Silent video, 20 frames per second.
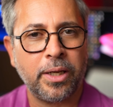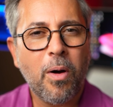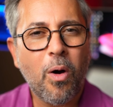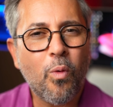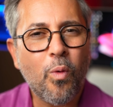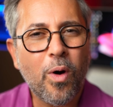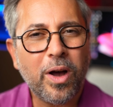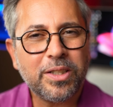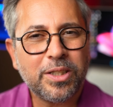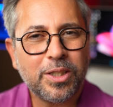
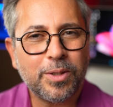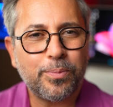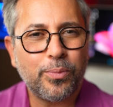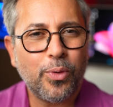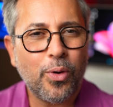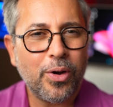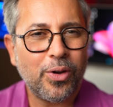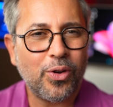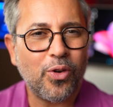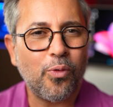but what's the
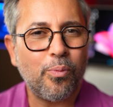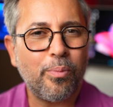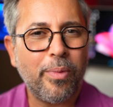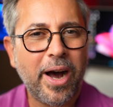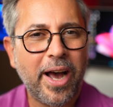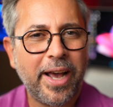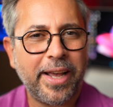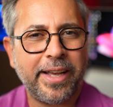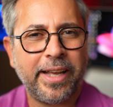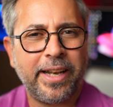point of
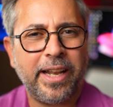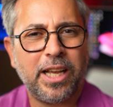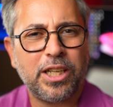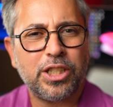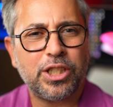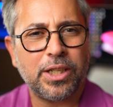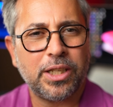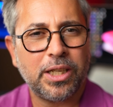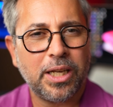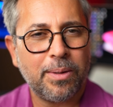buying an
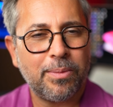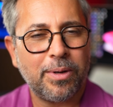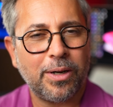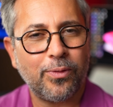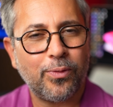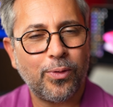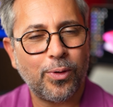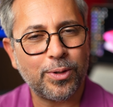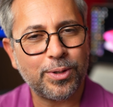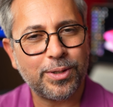action
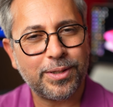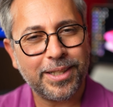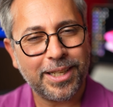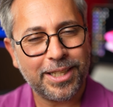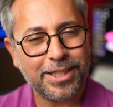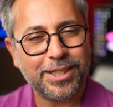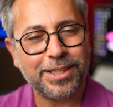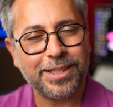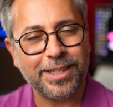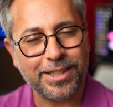camera for
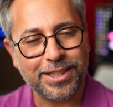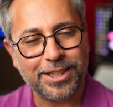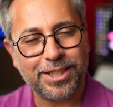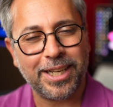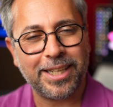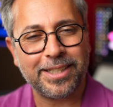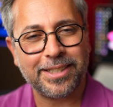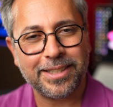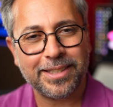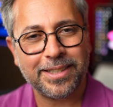stationary
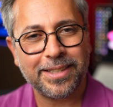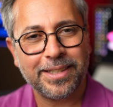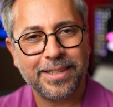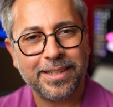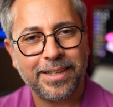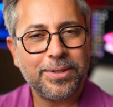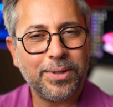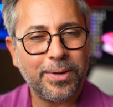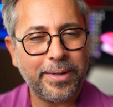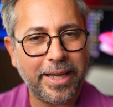shots? So